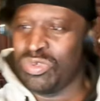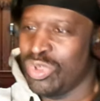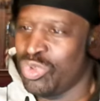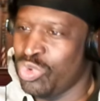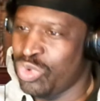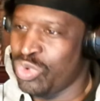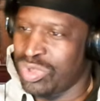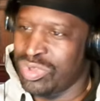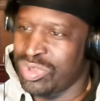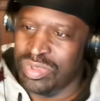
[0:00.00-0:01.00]
you could
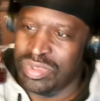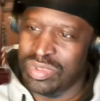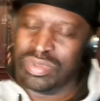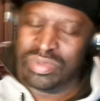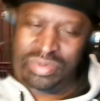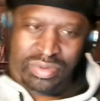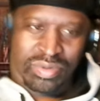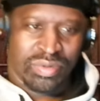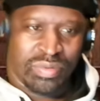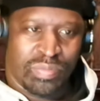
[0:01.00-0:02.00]
you could
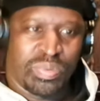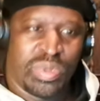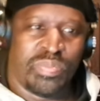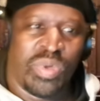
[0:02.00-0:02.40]
put